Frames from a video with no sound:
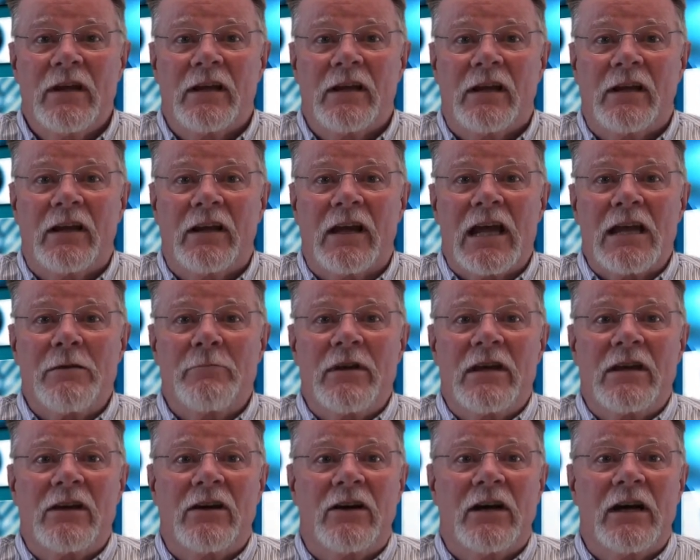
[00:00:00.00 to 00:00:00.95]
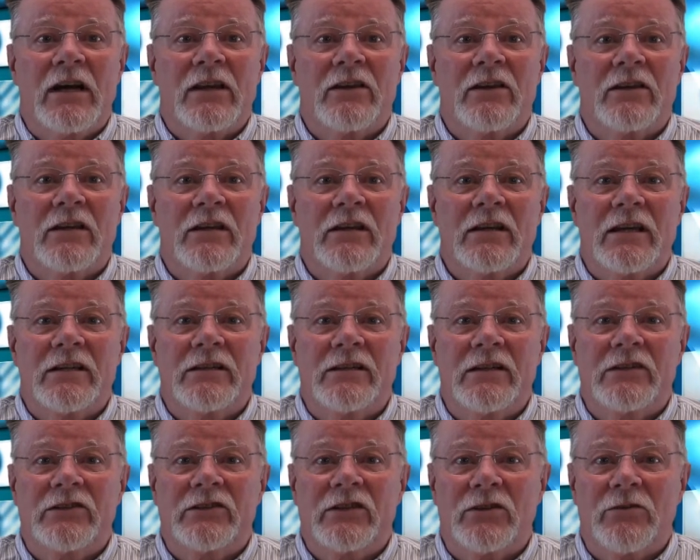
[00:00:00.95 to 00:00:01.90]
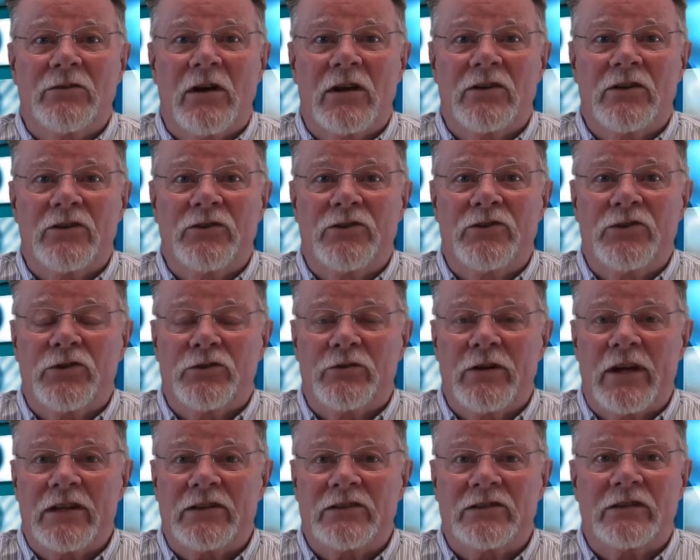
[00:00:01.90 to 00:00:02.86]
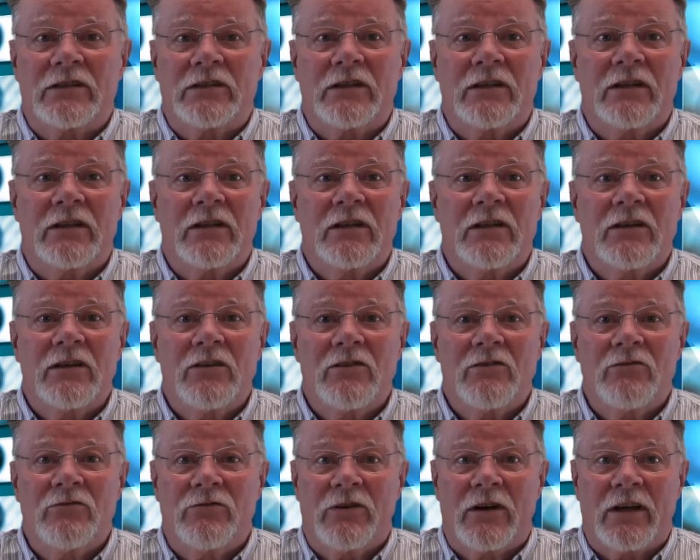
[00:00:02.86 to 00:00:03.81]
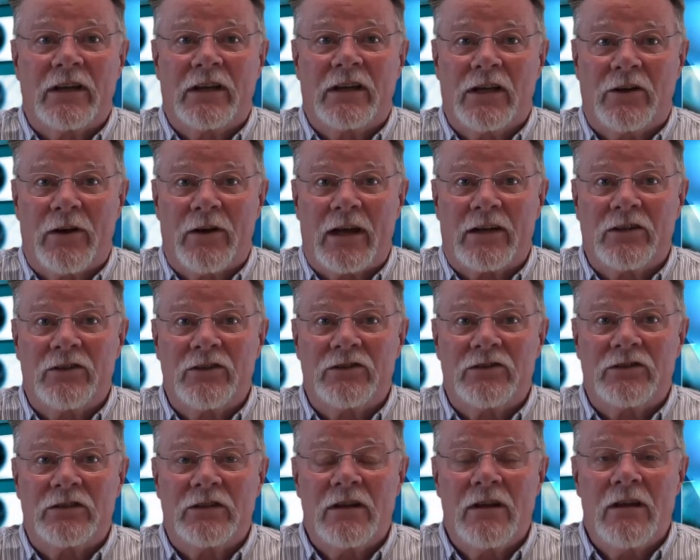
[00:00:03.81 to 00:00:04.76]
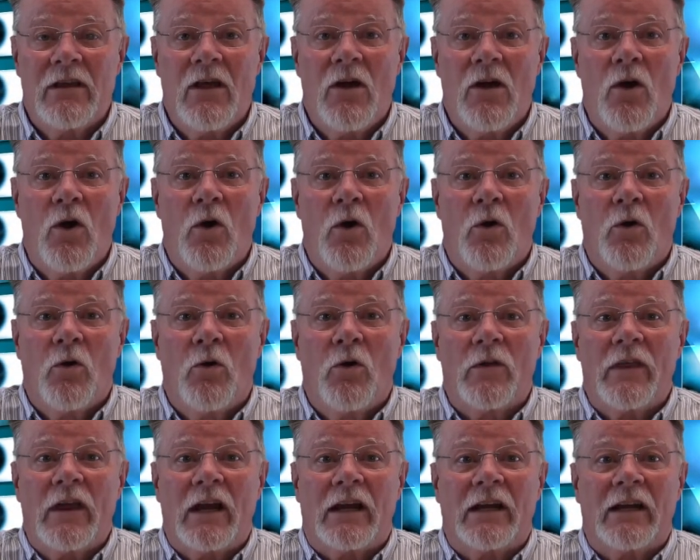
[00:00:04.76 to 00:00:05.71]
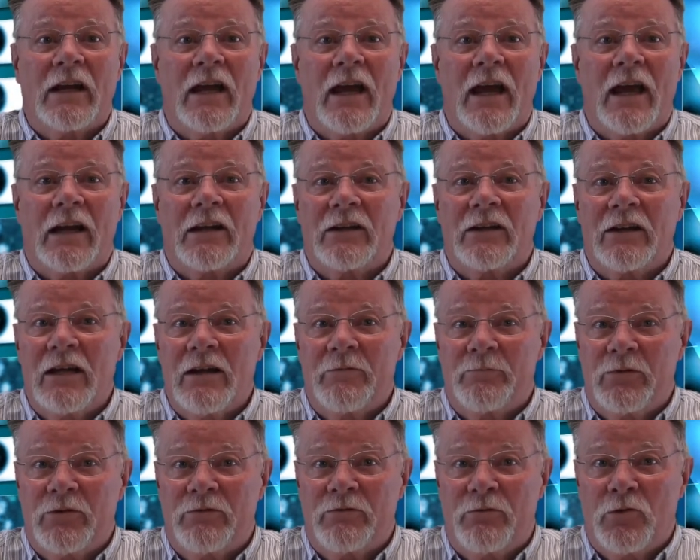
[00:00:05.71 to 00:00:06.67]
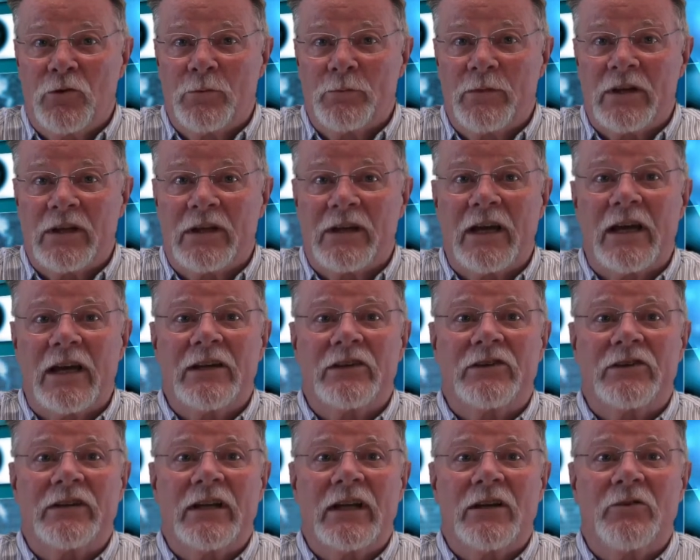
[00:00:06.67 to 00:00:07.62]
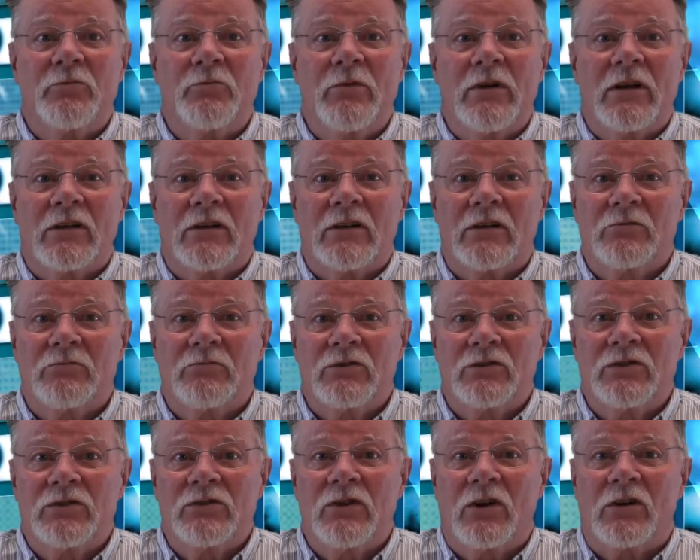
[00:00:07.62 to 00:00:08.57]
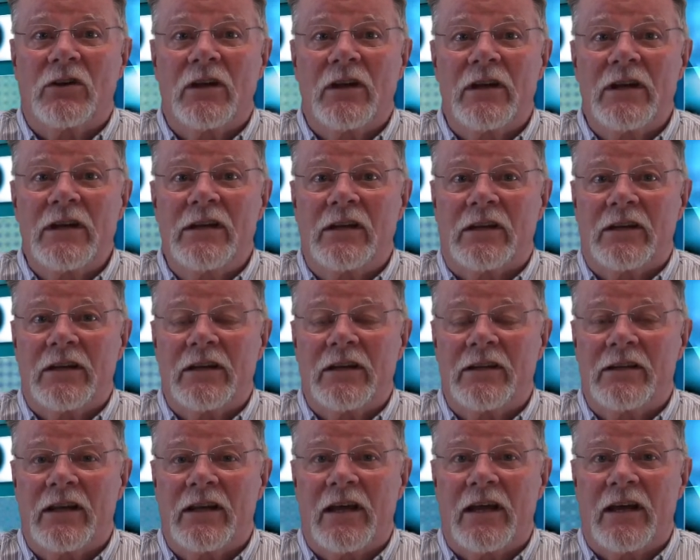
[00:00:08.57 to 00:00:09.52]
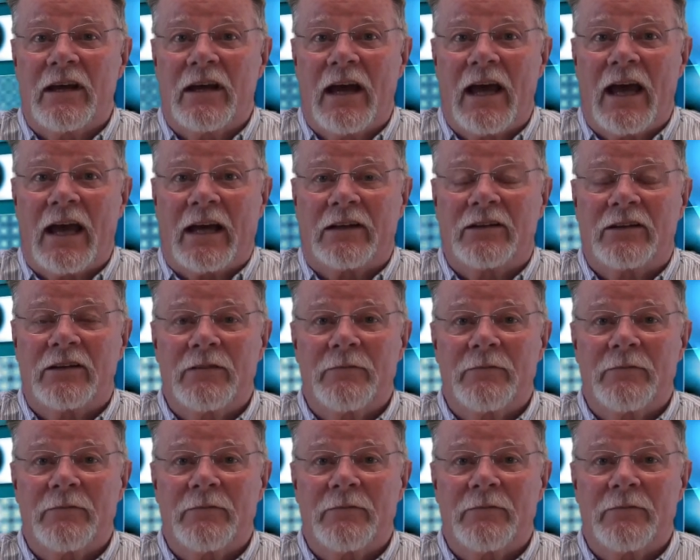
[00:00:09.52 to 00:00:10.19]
claiming either that they did so under duress, vi coactus, or that an act performed against their will was not legally their act.